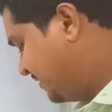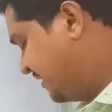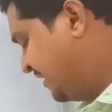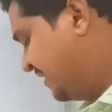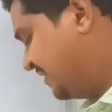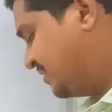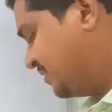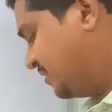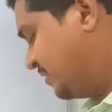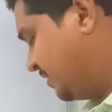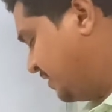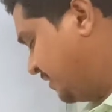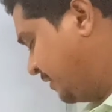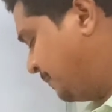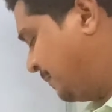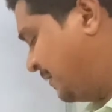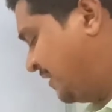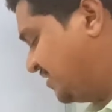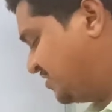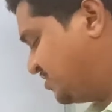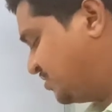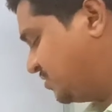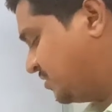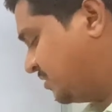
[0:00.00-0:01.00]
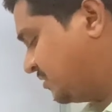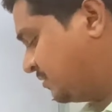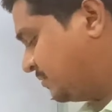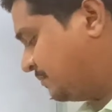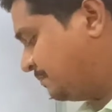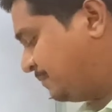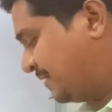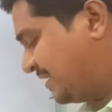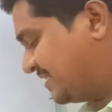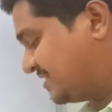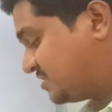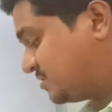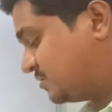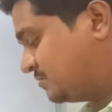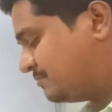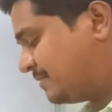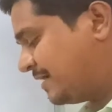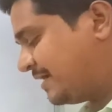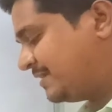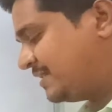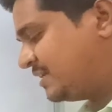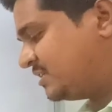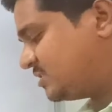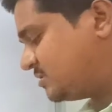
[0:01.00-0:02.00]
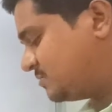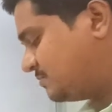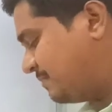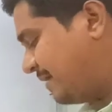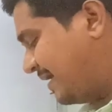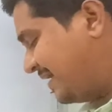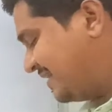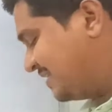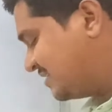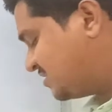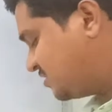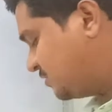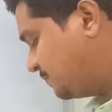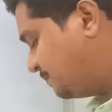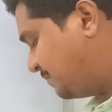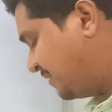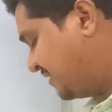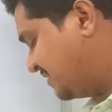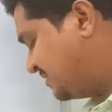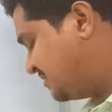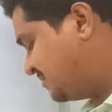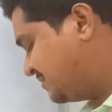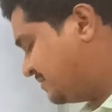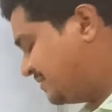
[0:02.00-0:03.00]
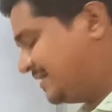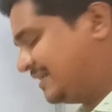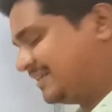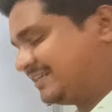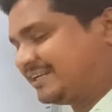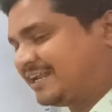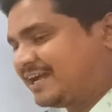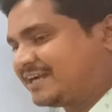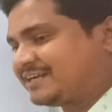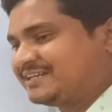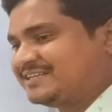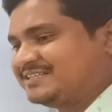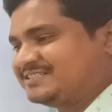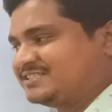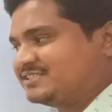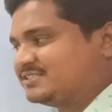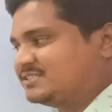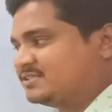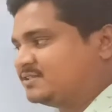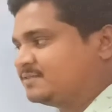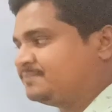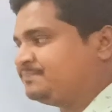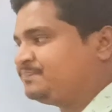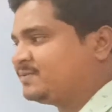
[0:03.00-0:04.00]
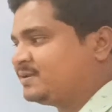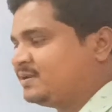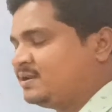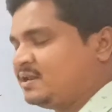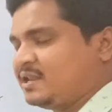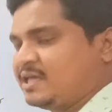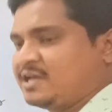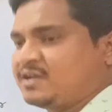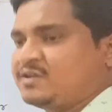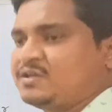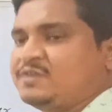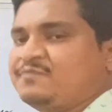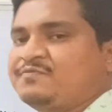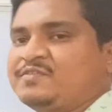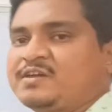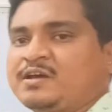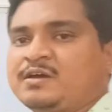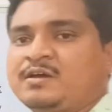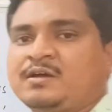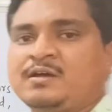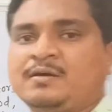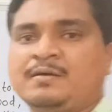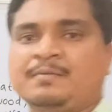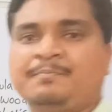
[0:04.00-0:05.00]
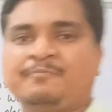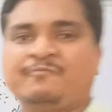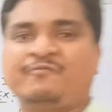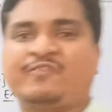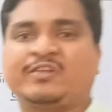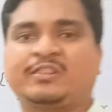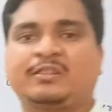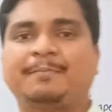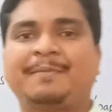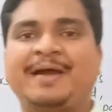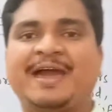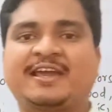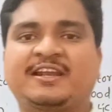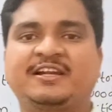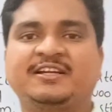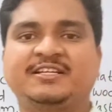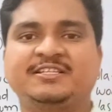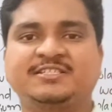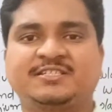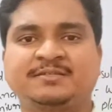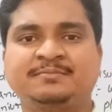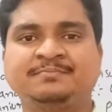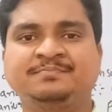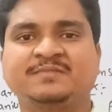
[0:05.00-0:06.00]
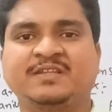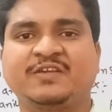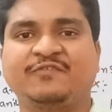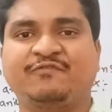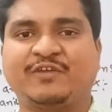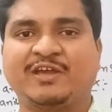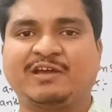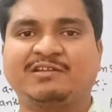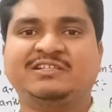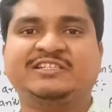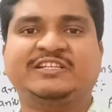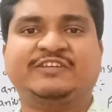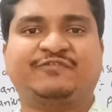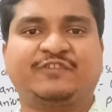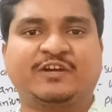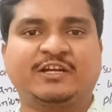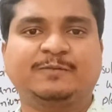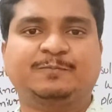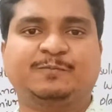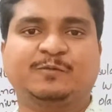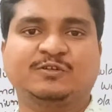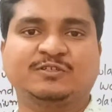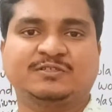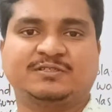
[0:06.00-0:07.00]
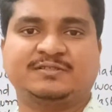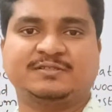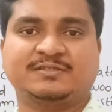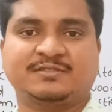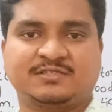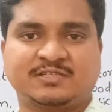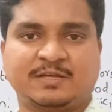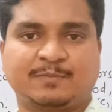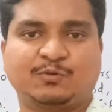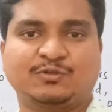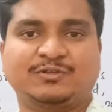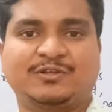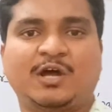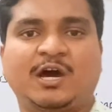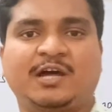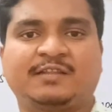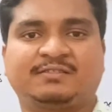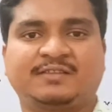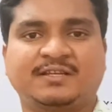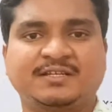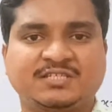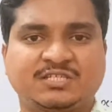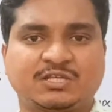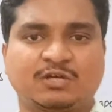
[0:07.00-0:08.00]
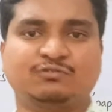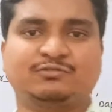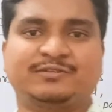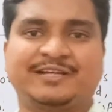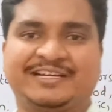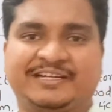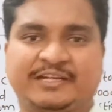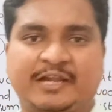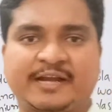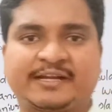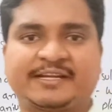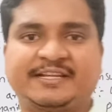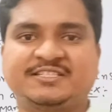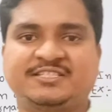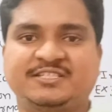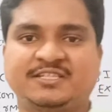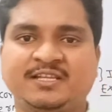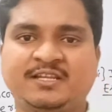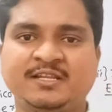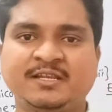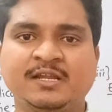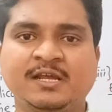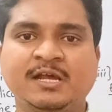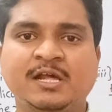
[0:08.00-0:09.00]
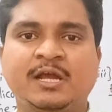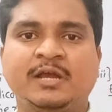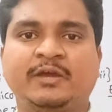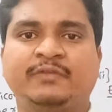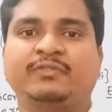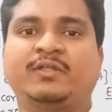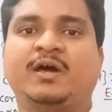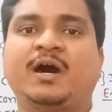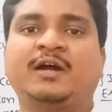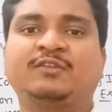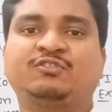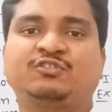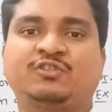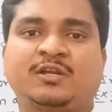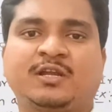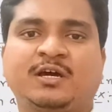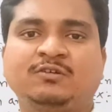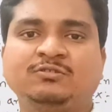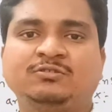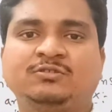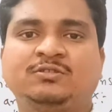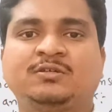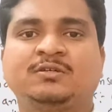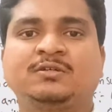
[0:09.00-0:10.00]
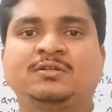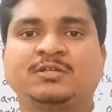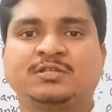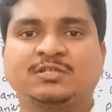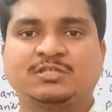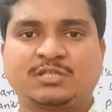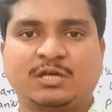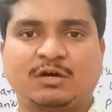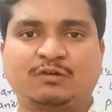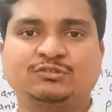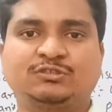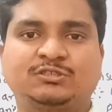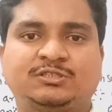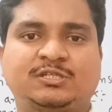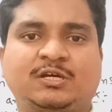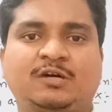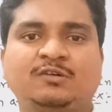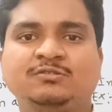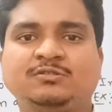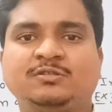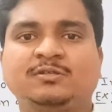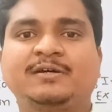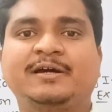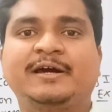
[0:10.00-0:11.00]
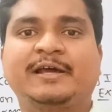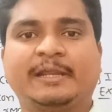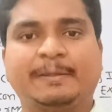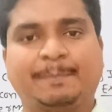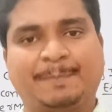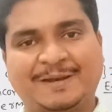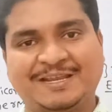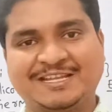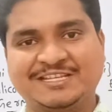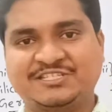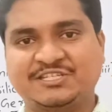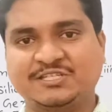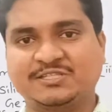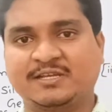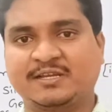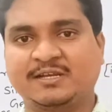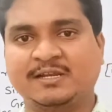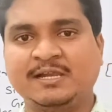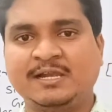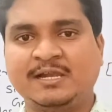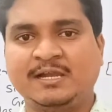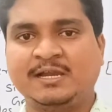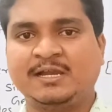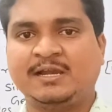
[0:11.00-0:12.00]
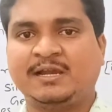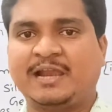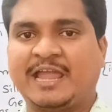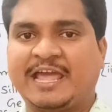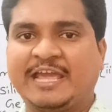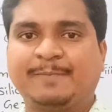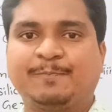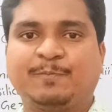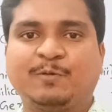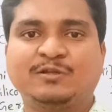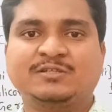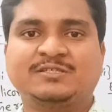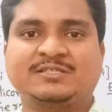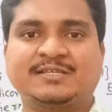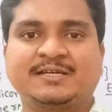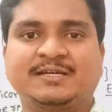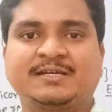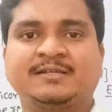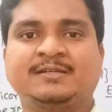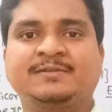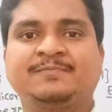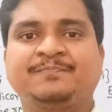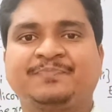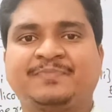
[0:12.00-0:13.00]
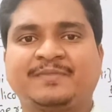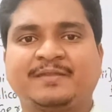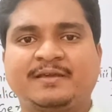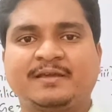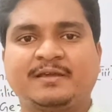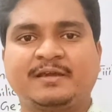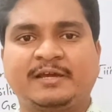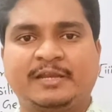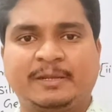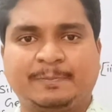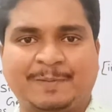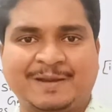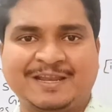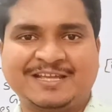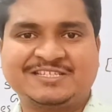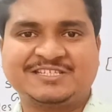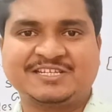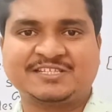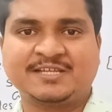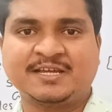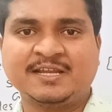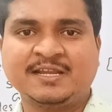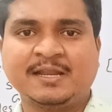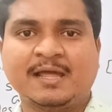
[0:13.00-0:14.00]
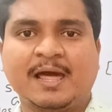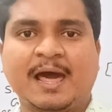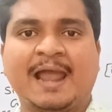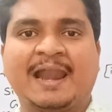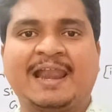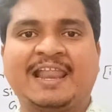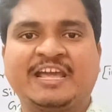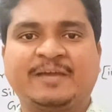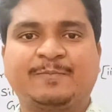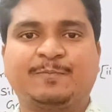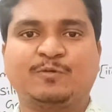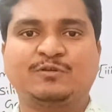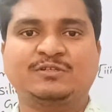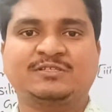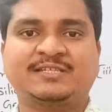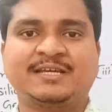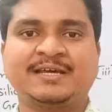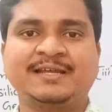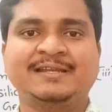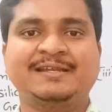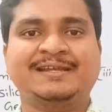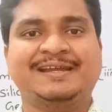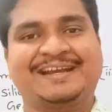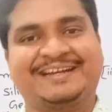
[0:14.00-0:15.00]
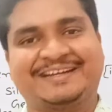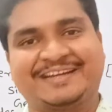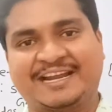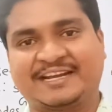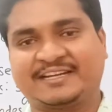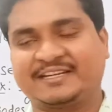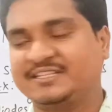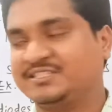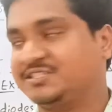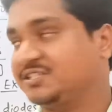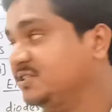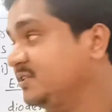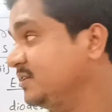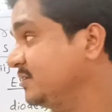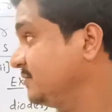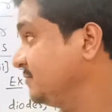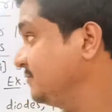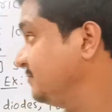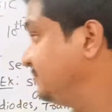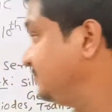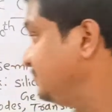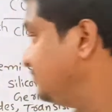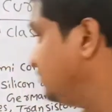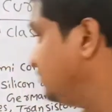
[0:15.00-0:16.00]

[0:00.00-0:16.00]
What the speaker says: repel each other, plus to minus, minus to plus attract each other. Like if for the magnetism, if you have the different poles, suppose north and south attract each other, north north, south south repel each other. Like poles are repel each other, unlike poles are attract each other.